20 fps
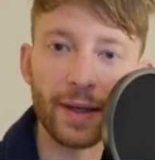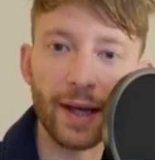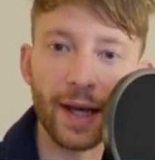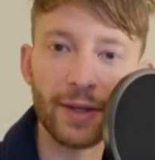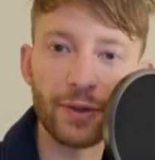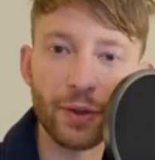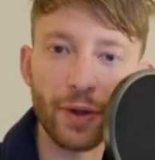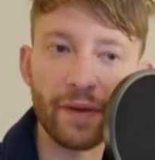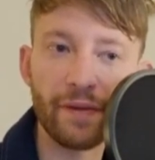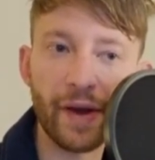
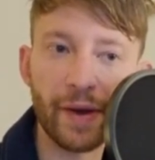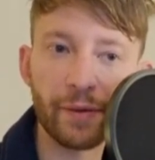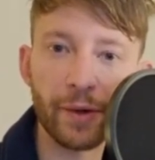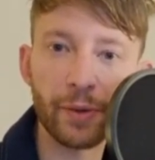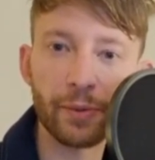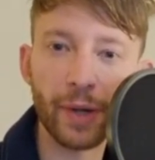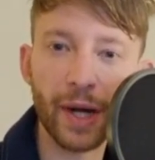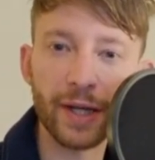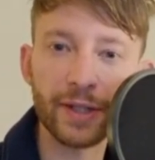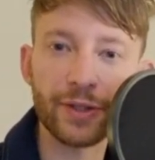And you have every
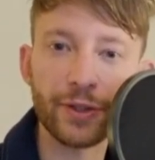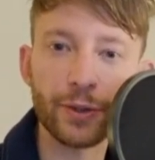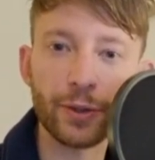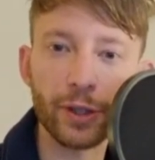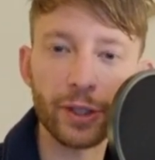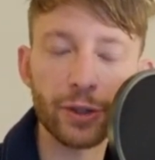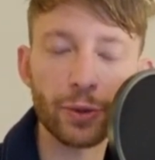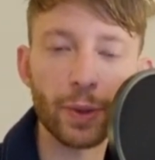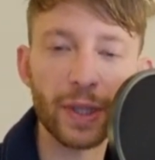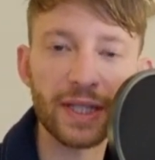right to.
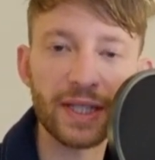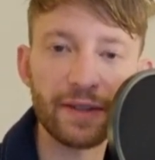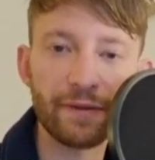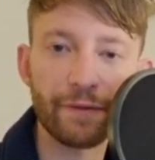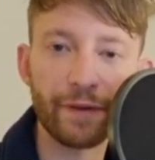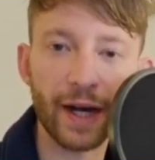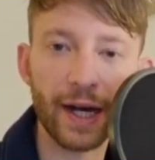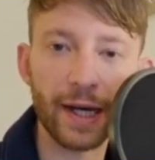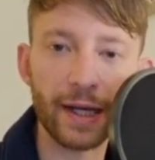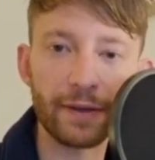You're
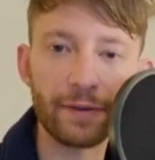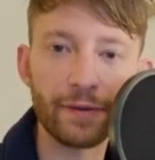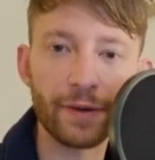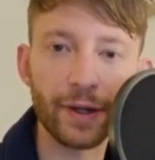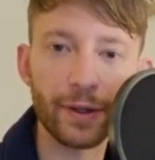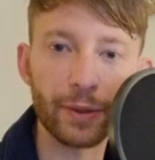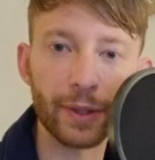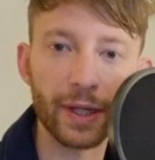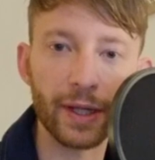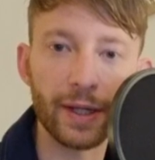25,
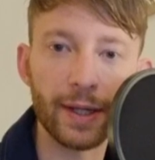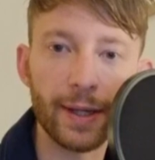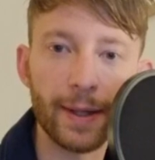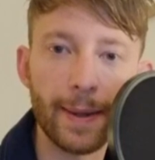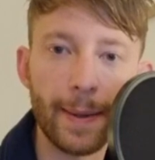okay?